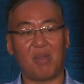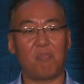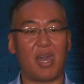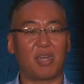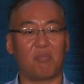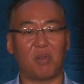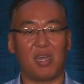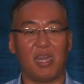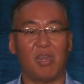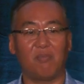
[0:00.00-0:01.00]
back of my
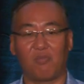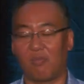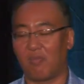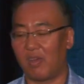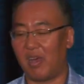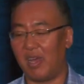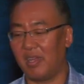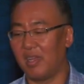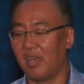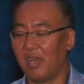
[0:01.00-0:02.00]
head.
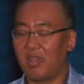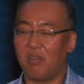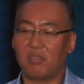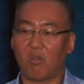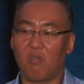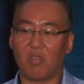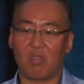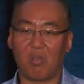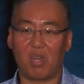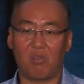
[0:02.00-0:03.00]
And there's over
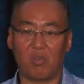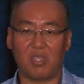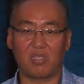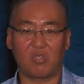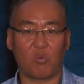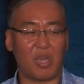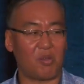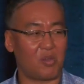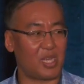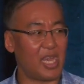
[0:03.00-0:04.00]
300 reasons why
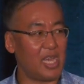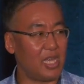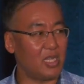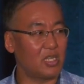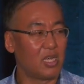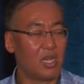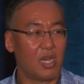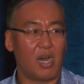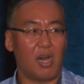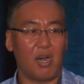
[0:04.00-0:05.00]
we age.
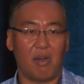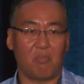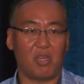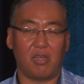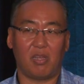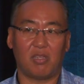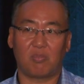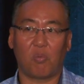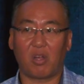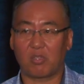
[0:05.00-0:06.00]

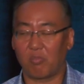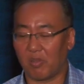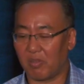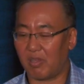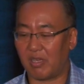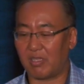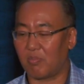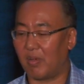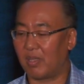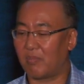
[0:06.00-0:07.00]
It's multiple things,
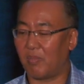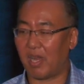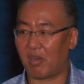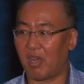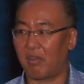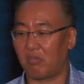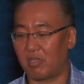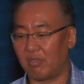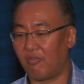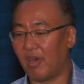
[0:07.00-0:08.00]
but mitochondrial
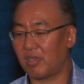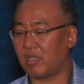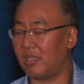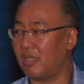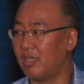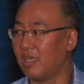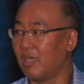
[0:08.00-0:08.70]
dysfunction,